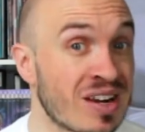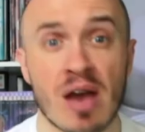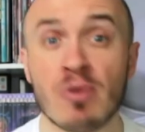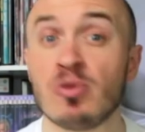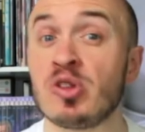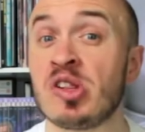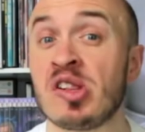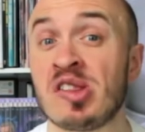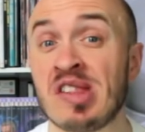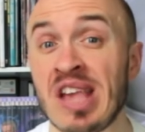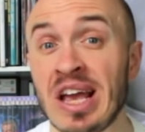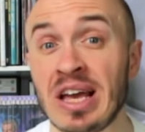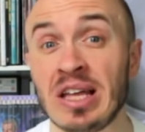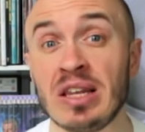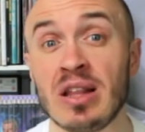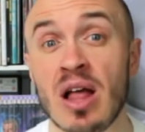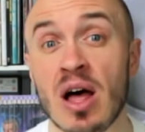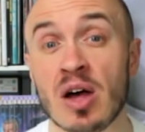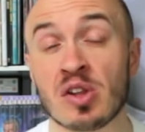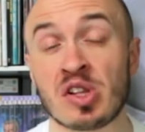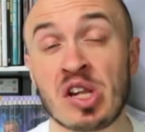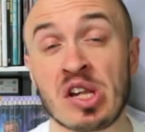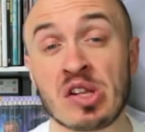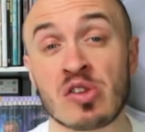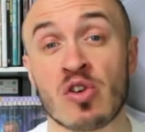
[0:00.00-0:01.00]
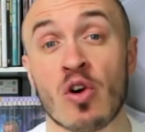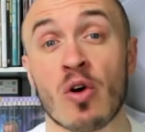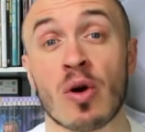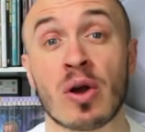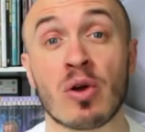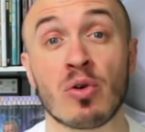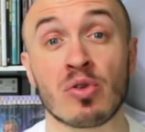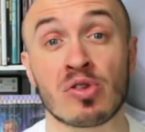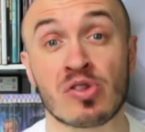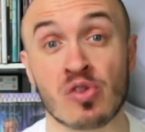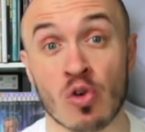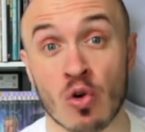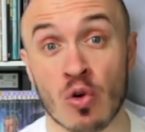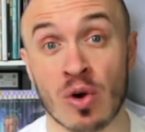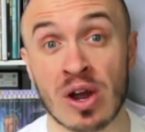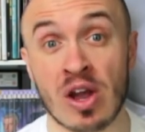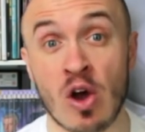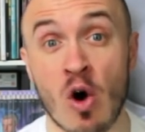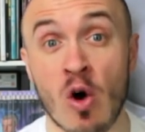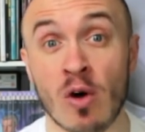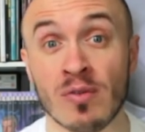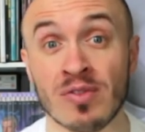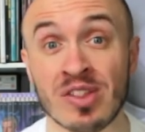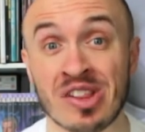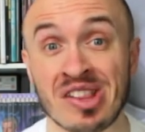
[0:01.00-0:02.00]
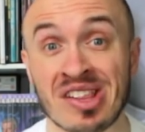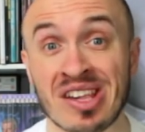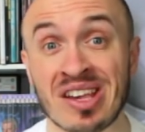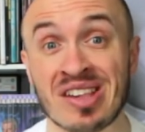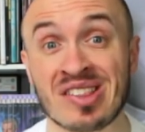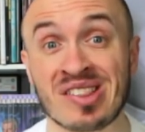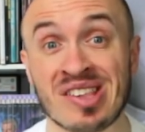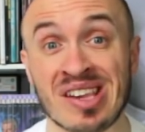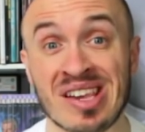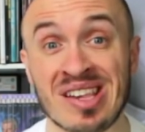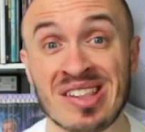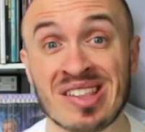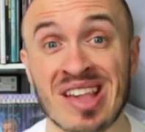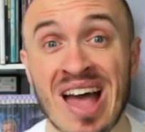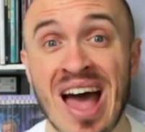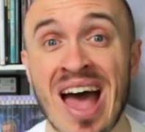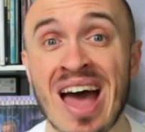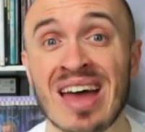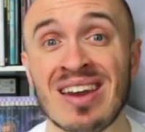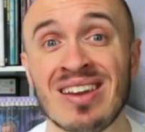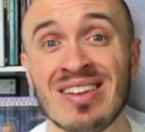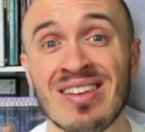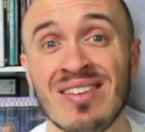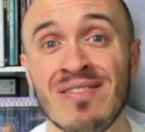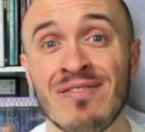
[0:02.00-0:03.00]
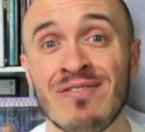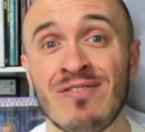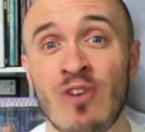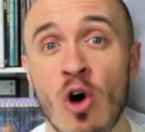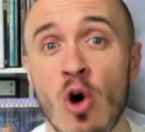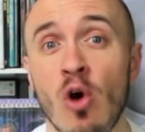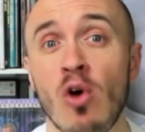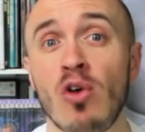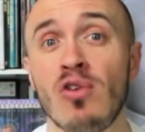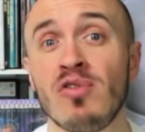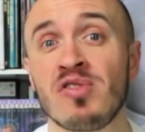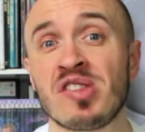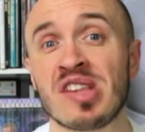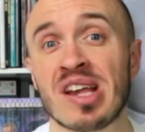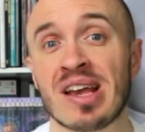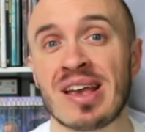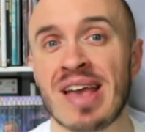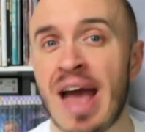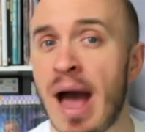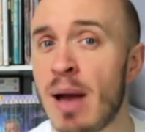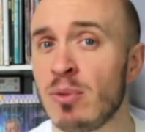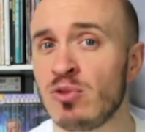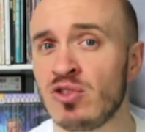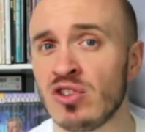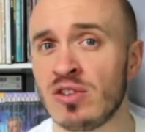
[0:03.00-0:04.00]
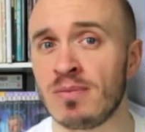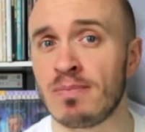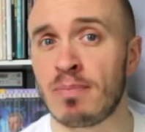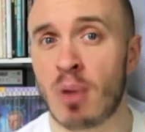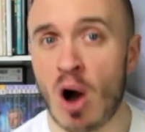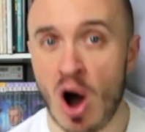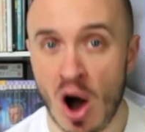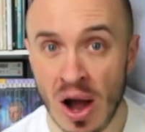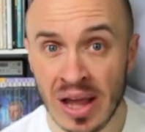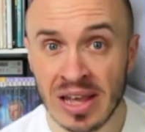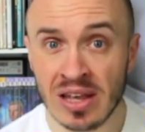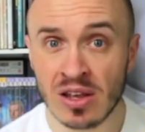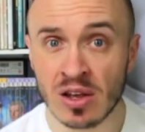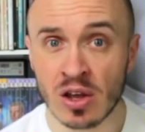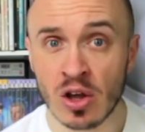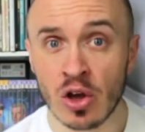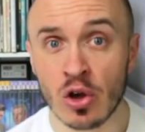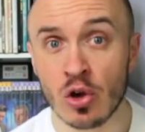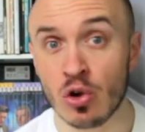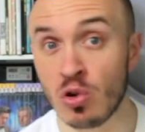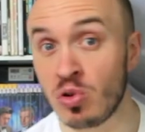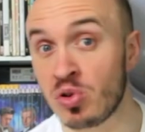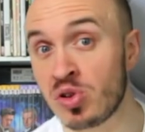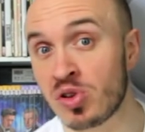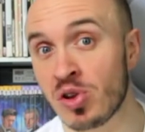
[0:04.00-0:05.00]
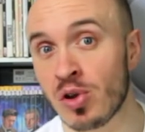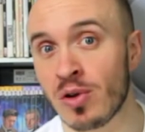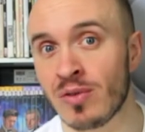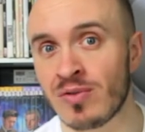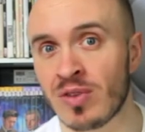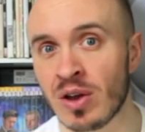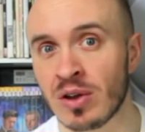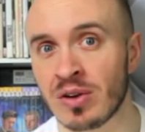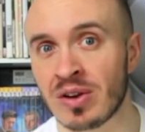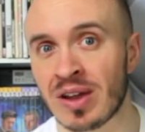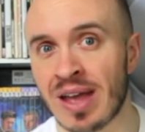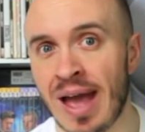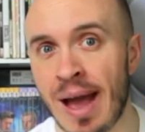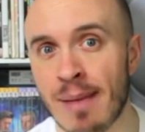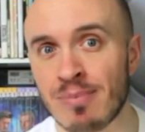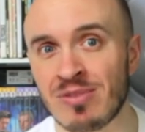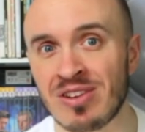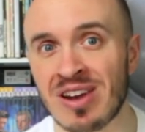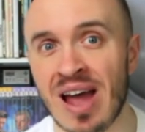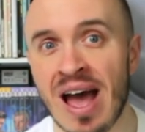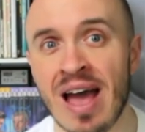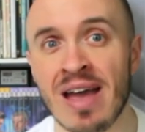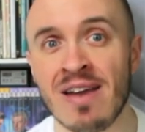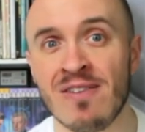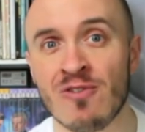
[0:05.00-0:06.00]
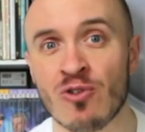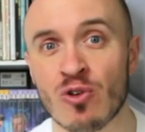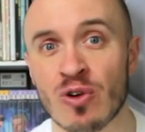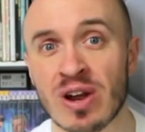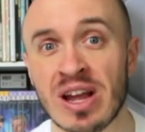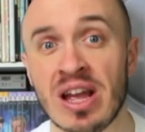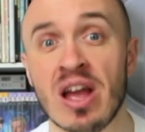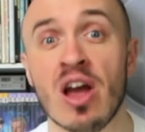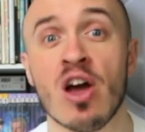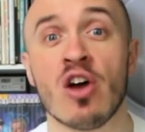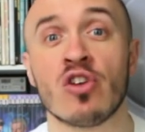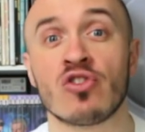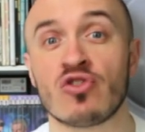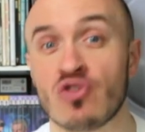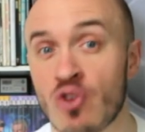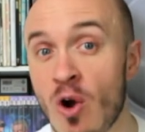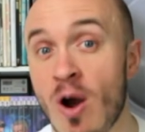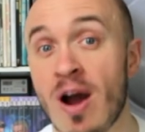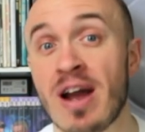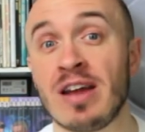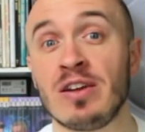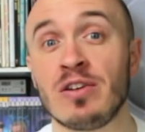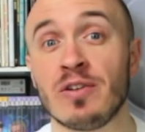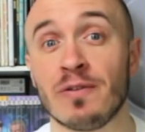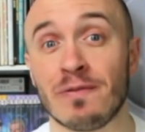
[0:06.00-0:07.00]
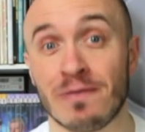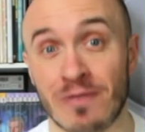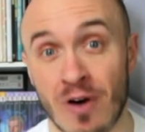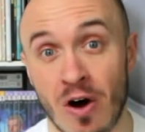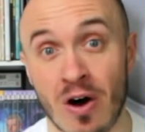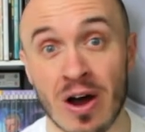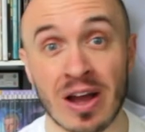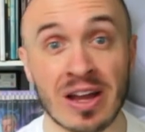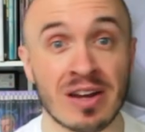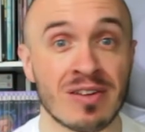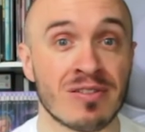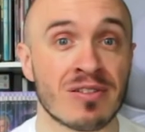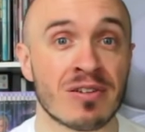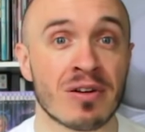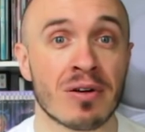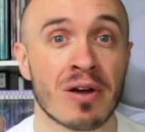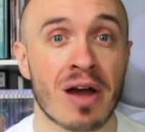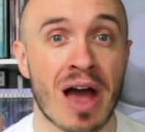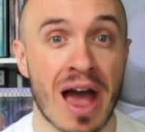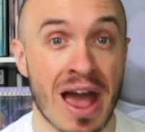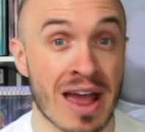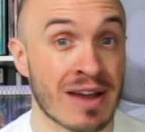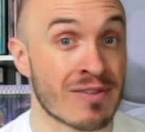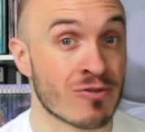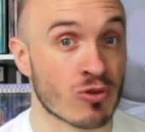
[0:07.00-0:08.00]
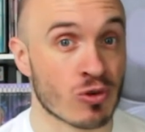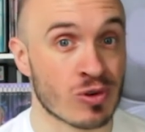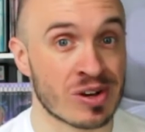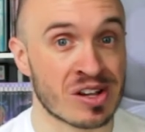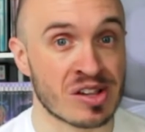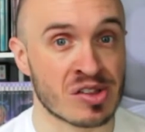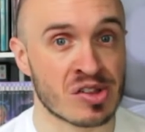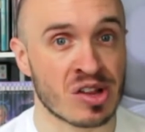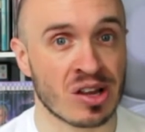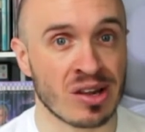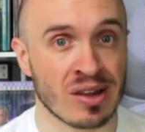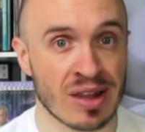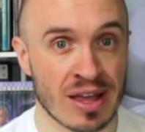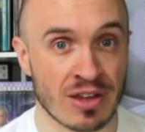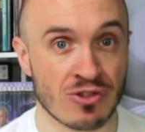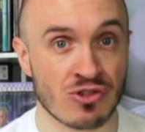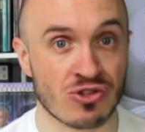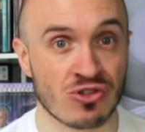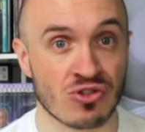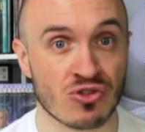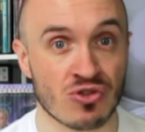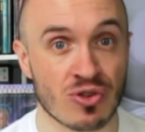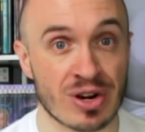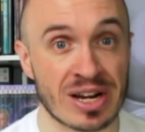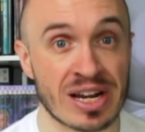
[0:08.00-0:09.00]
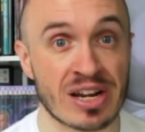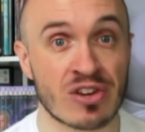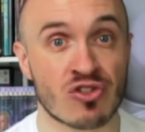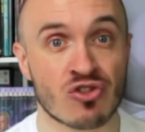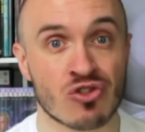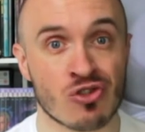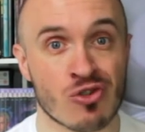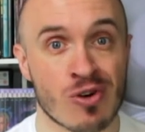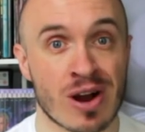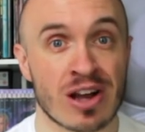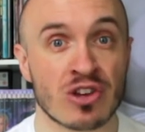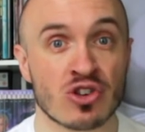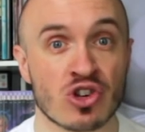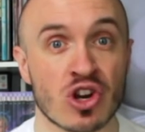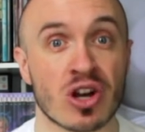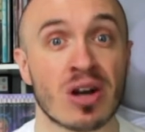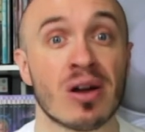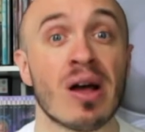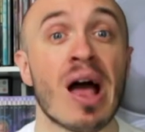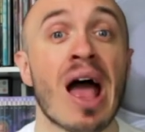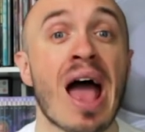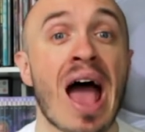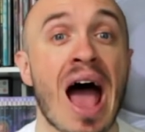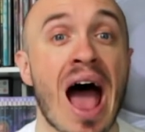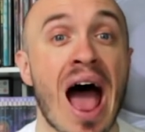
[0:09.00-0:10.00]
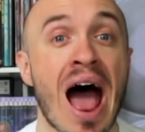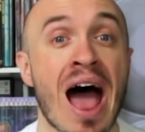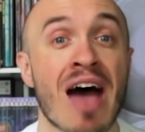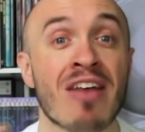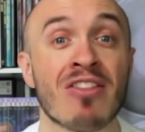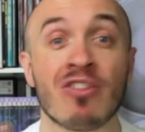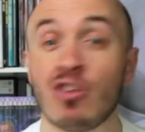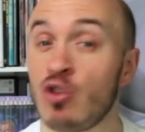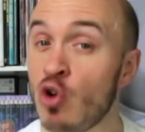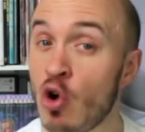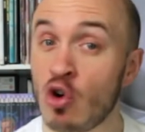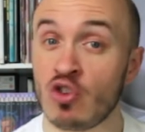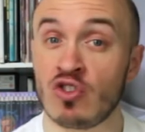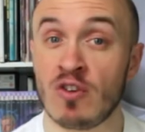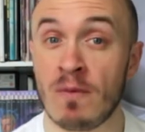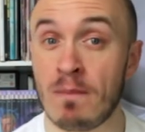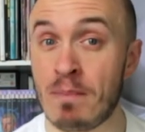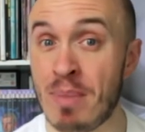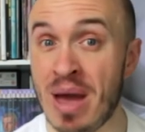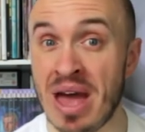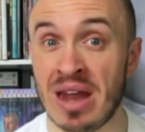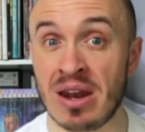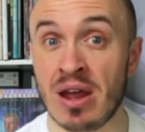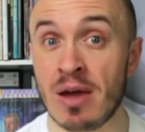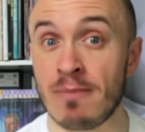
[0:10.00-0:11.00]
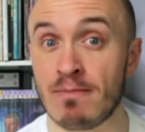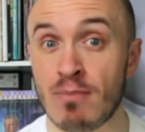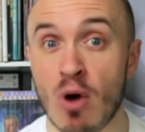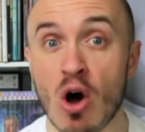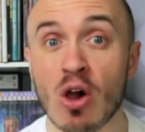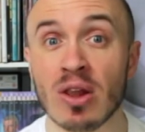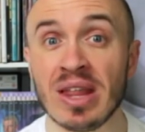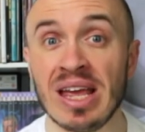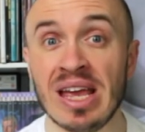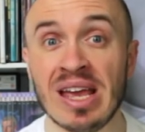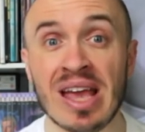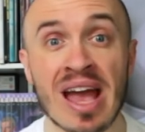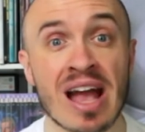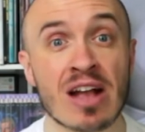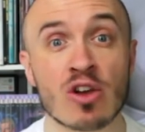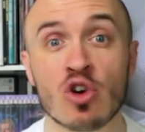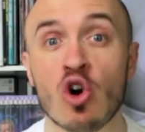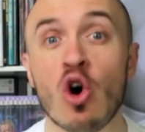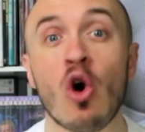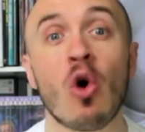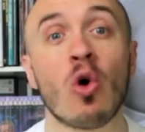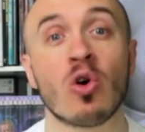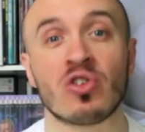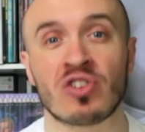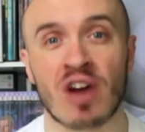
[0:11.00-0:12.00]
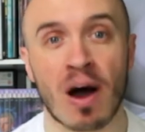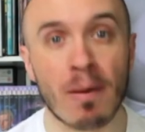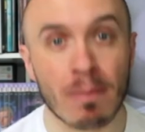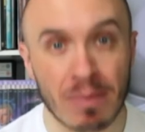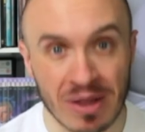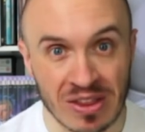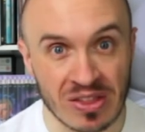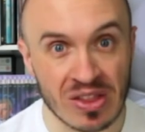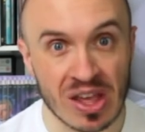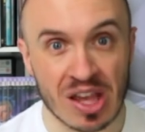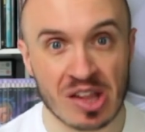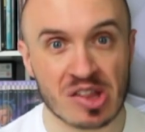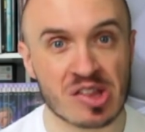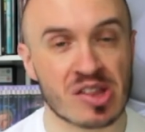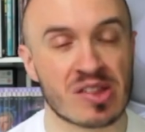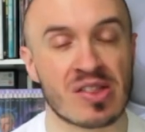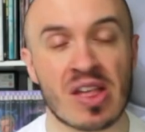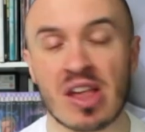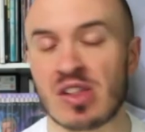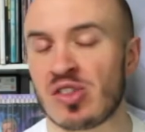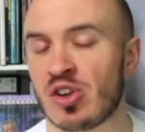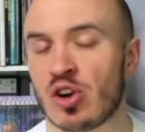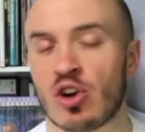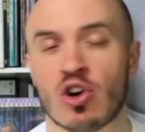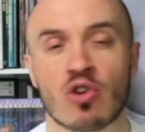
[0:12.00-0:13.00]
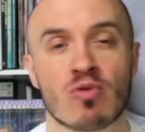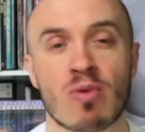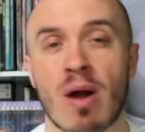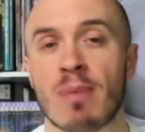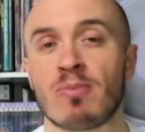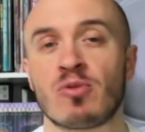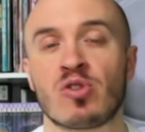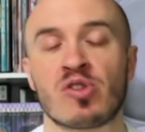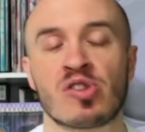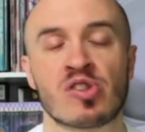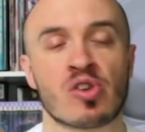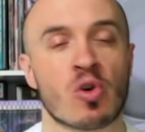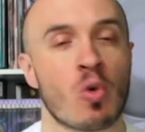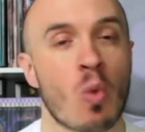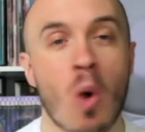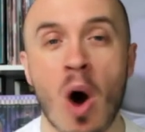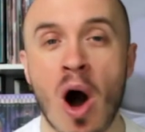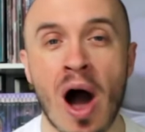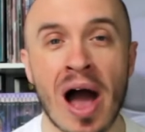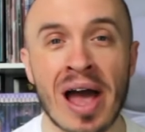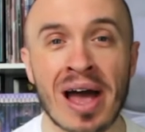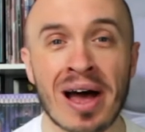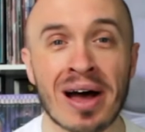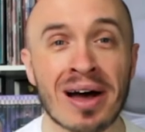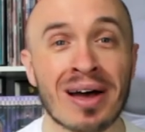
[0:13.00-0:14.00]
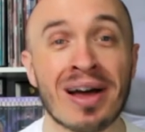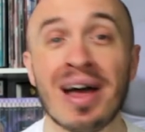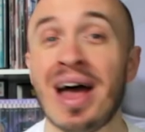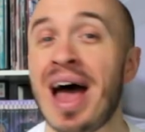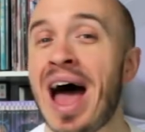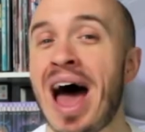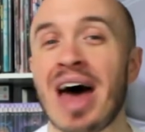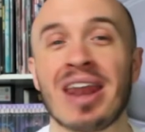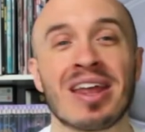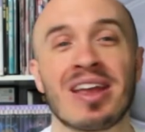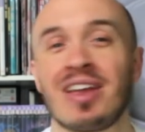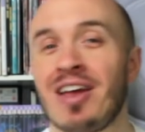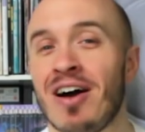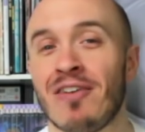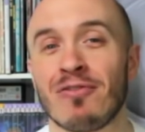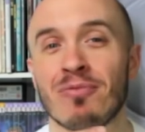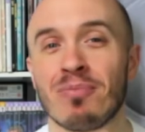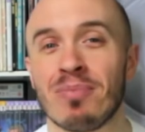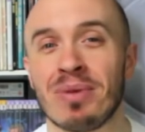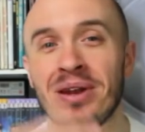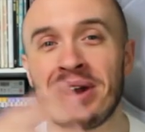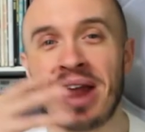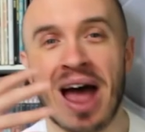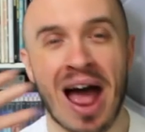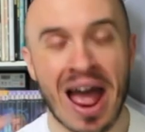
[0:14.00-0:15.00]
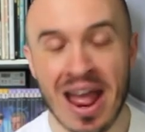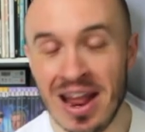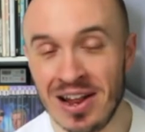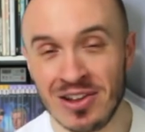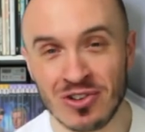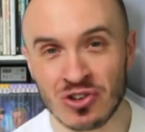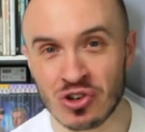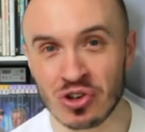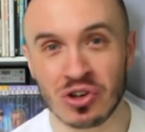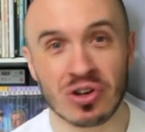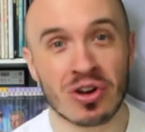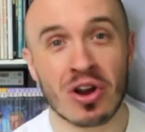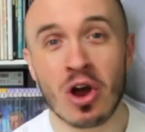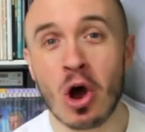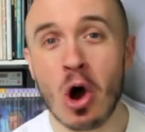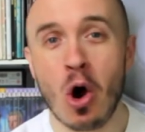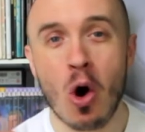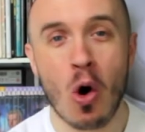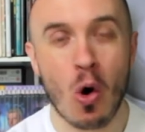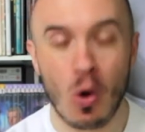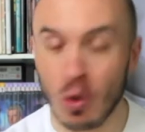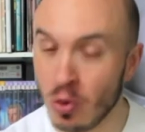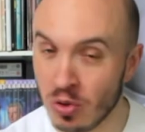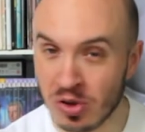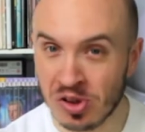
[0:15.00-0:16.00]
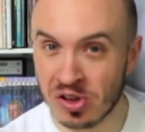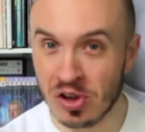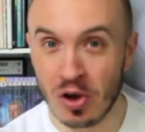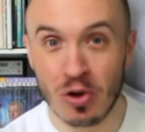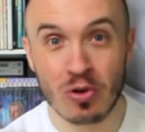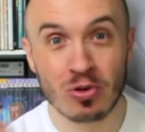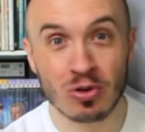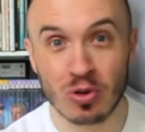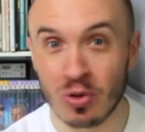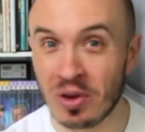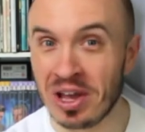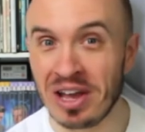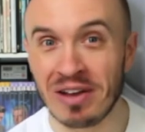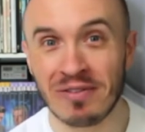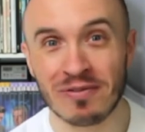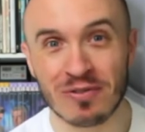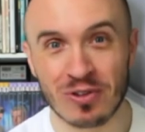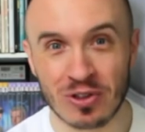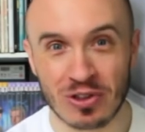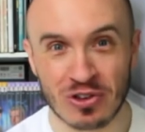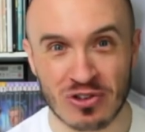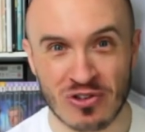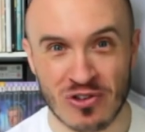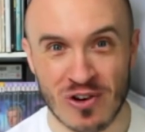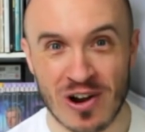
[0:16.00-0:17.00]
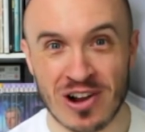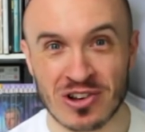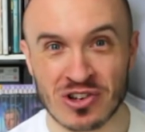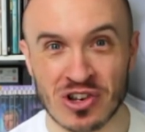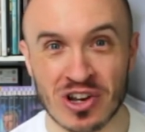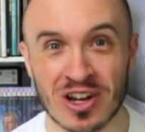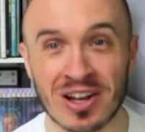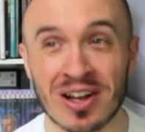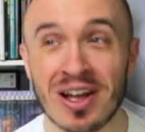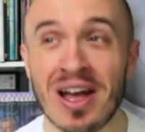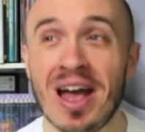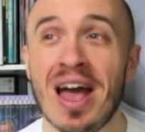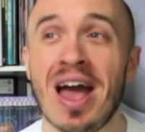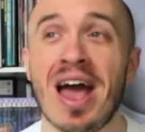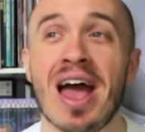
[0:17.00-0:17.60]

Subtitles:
It was the second last historical story of the 60s, and it involves Captain Pike, who served under Captain Avery, trying to find Avery's legendary treasure. And the Doctor, Ben and Polly get caught up in this, and there's a corrupt squire and a government agent also looking for the treasure.